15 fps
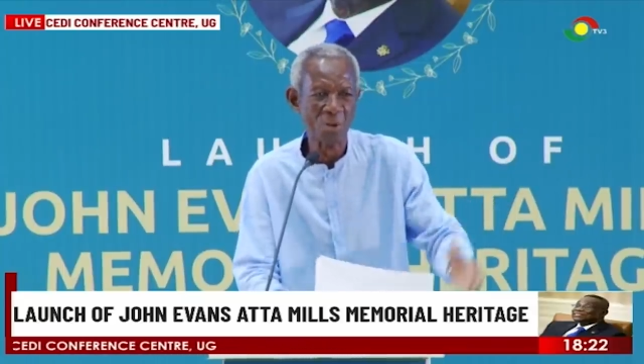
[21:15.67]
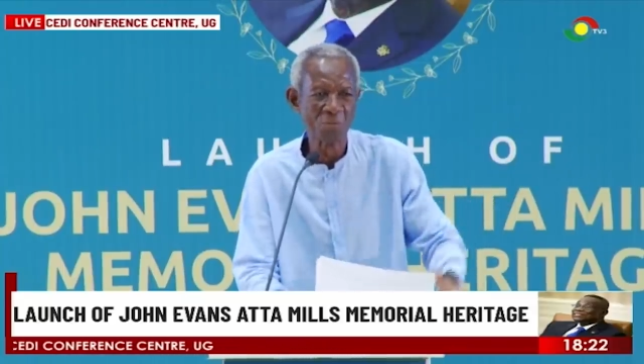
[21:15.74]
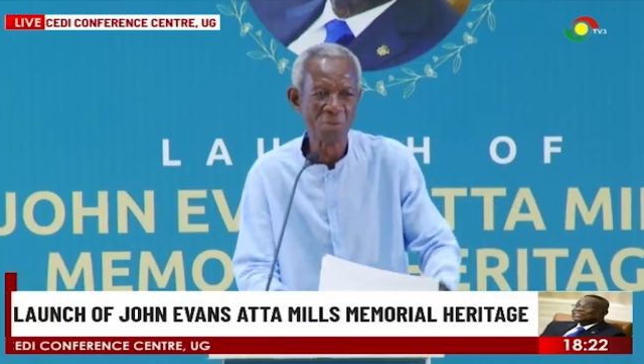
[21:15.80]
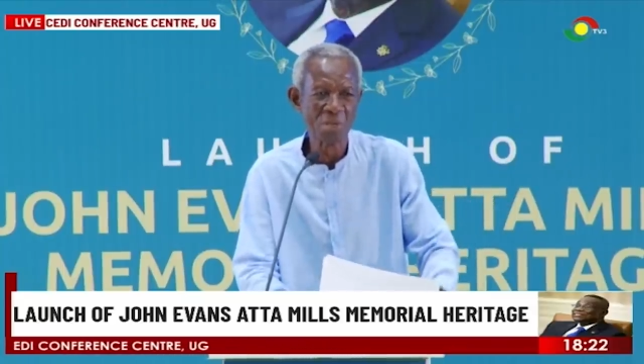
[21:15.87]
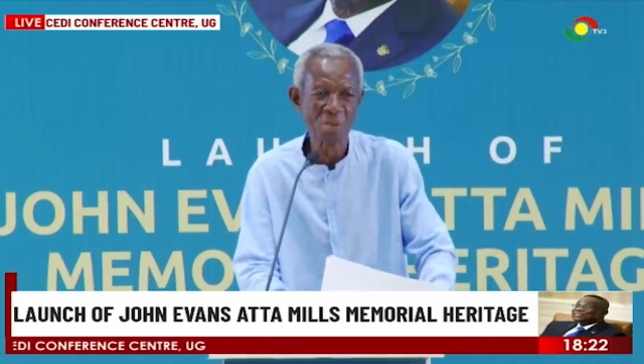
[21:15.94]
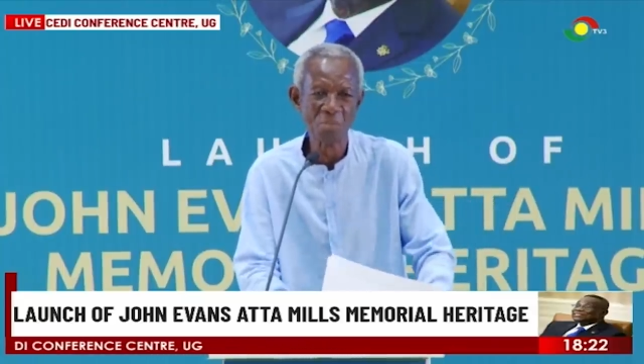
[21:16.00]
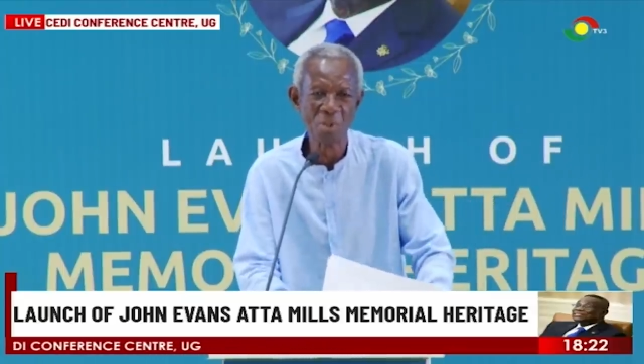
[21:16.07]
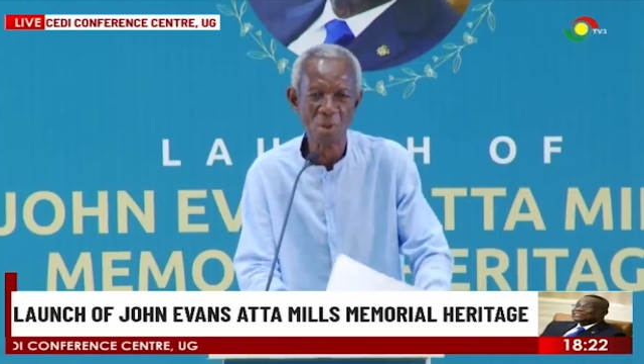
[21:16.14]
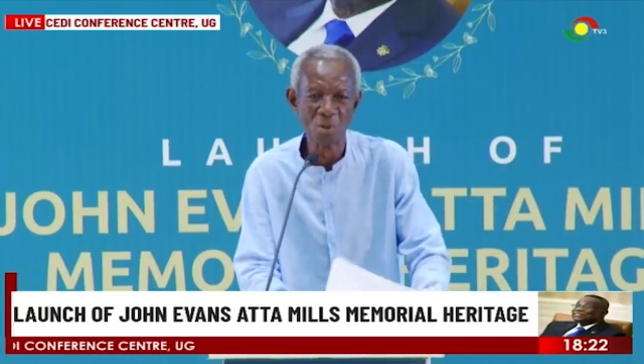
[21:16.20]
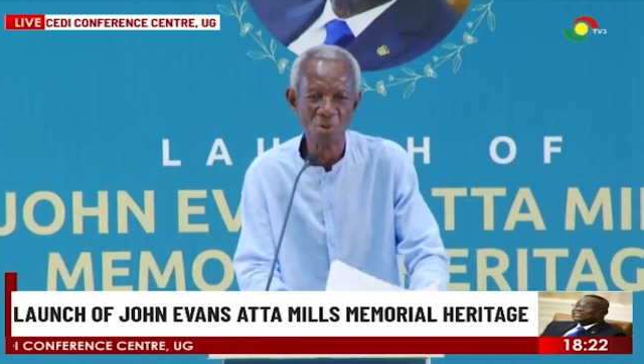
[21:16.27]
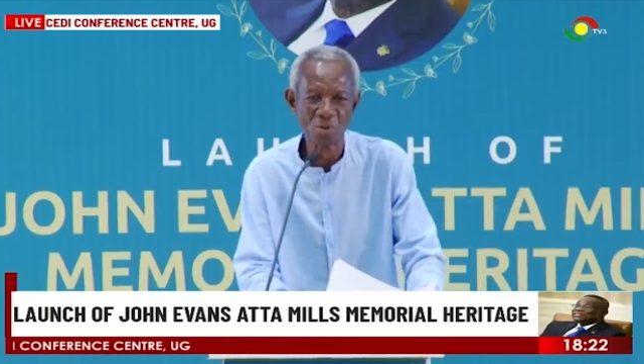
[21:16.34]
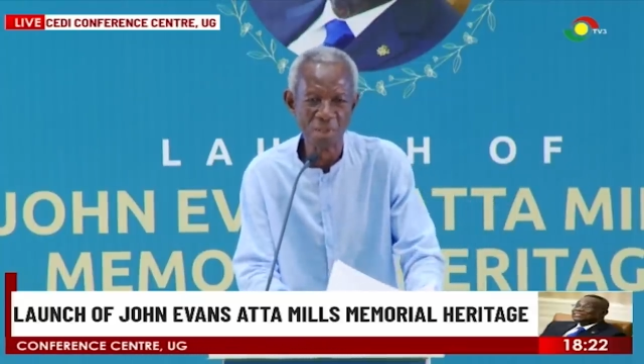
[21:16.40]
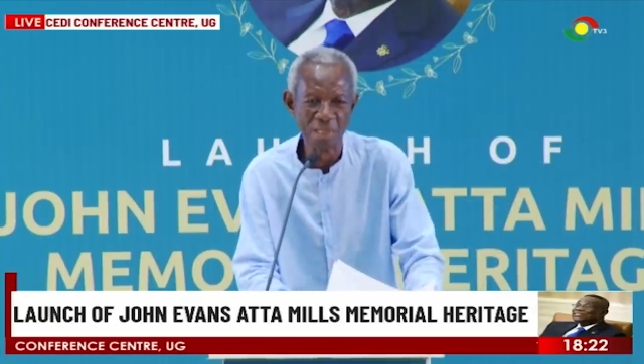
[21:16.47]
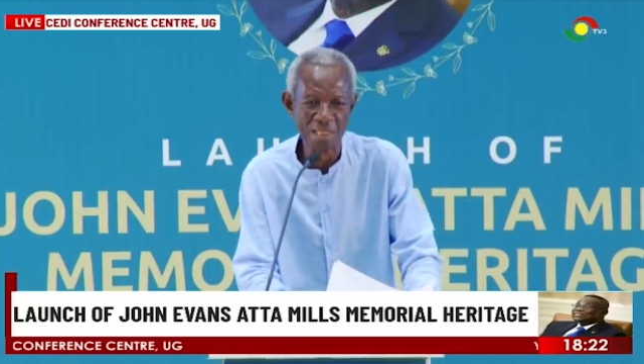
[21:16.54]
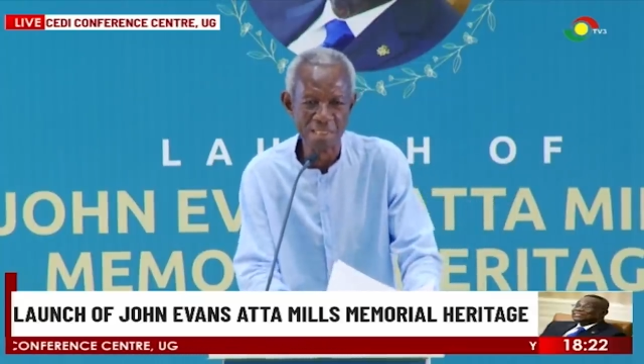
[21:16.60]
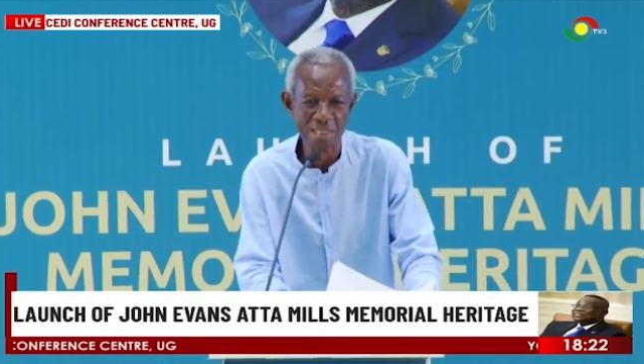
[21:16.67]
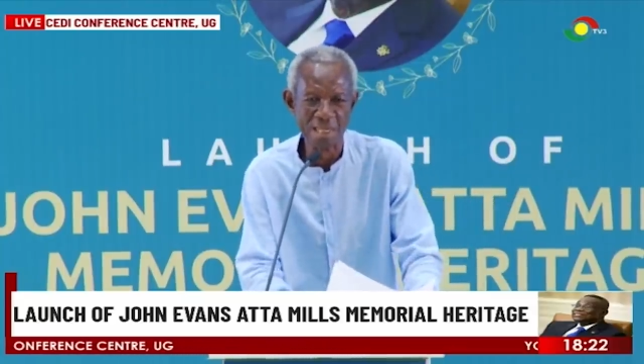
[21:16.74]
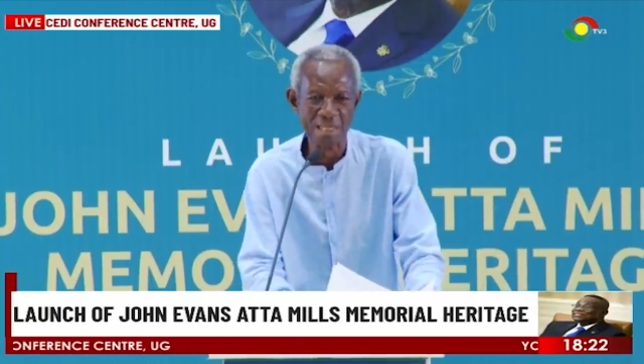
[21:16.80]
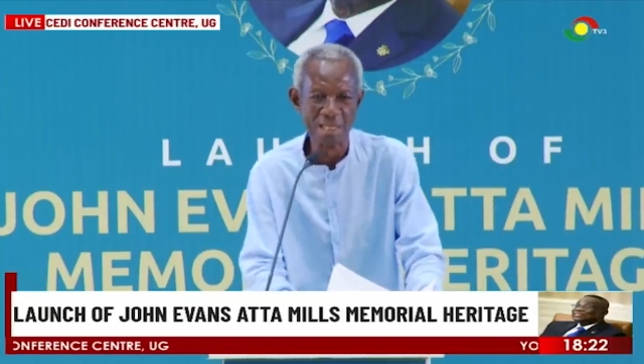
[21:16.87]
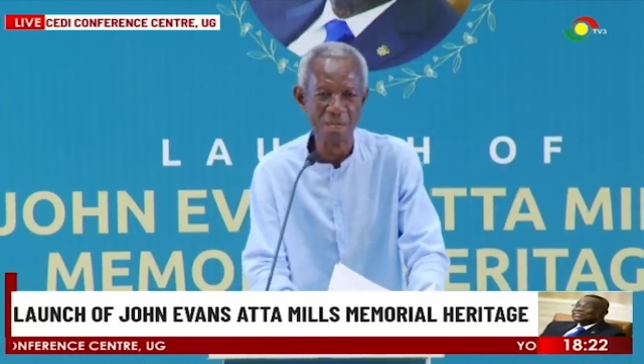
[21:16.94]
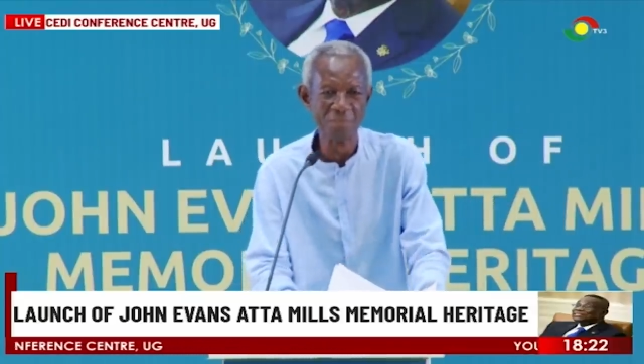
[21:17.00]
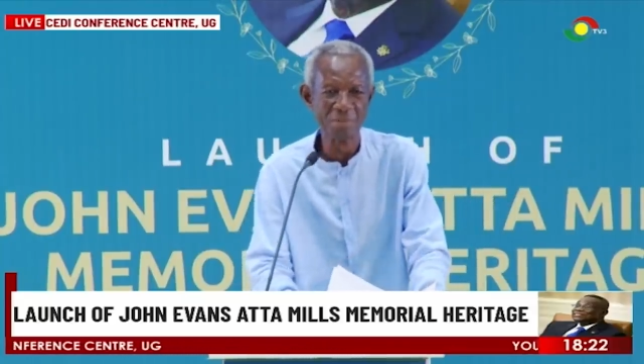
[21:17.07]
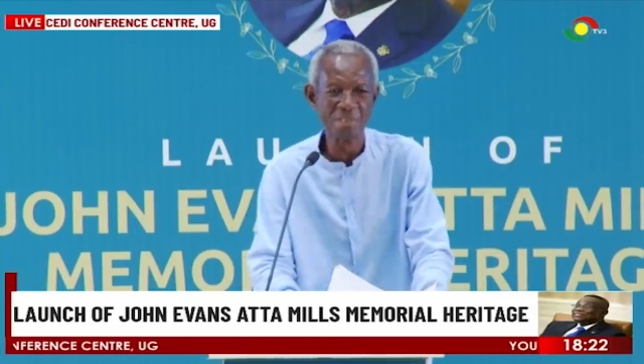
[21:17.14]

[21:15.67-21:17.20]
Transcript: of $3 million there.